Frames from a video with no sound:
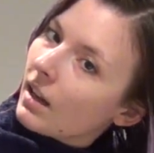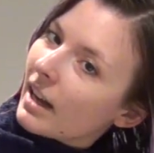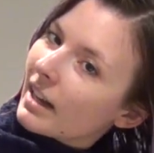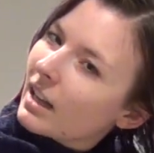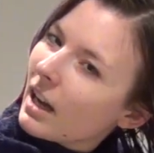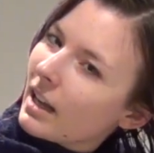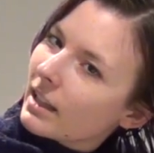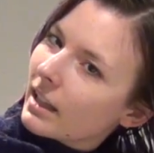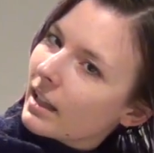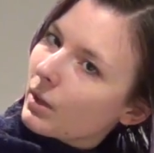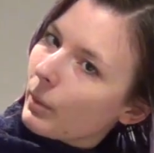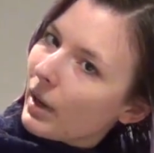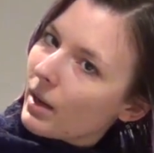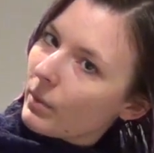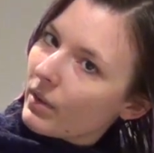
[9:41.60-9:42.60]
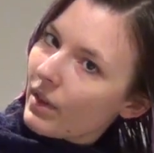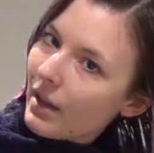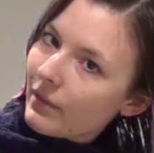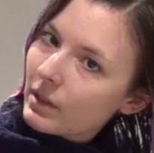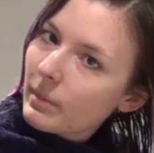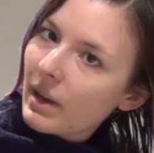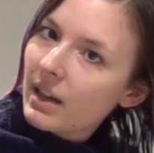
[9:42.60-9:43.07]
I can kind of get away with
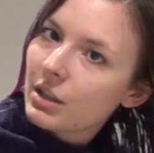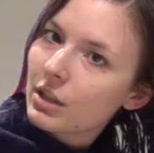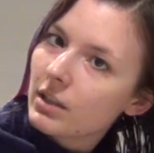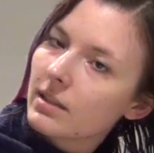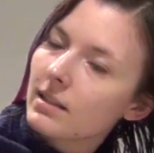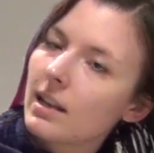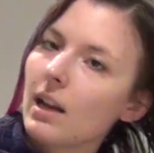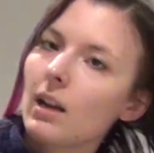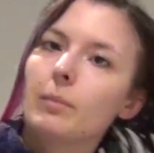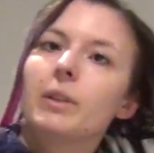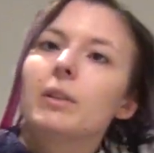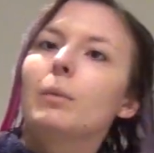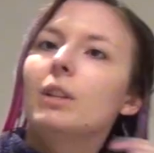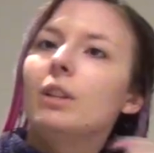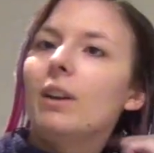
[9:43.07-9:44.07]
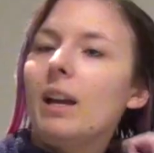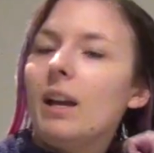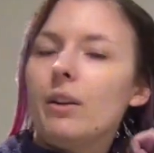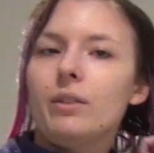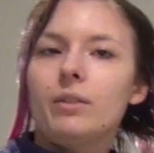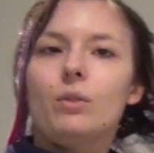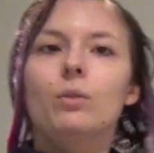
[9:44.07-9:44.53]
having patchiness now, but when your
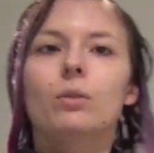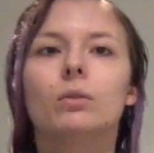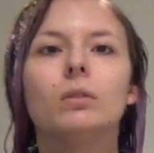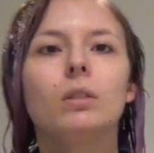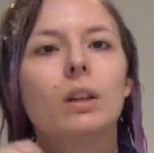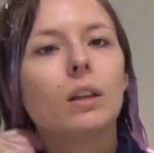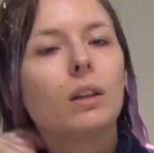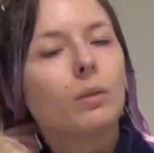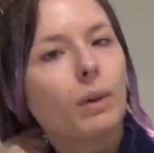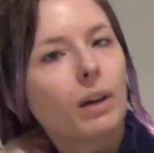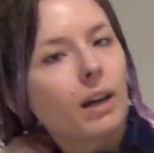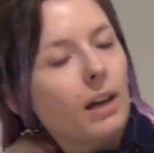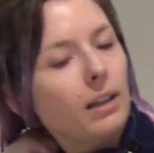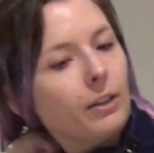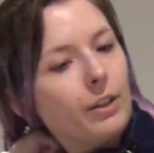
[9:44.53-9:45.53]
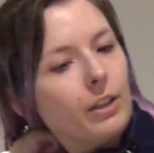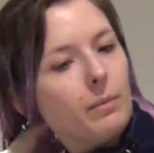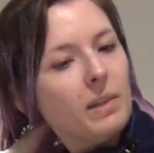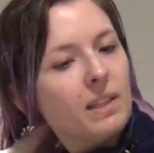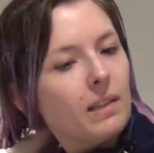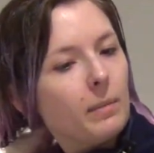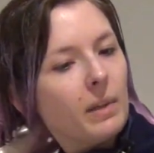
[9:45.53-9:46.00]
hair is all one colour and you
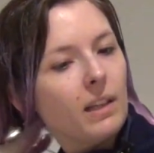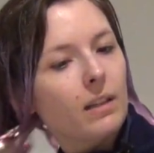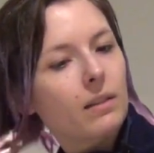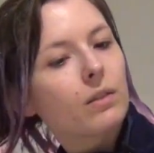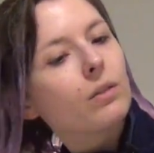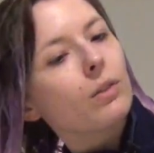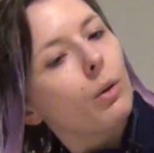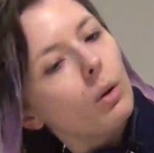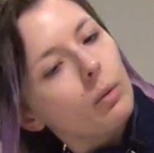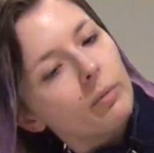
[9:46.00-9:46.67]
miss a bit, it's so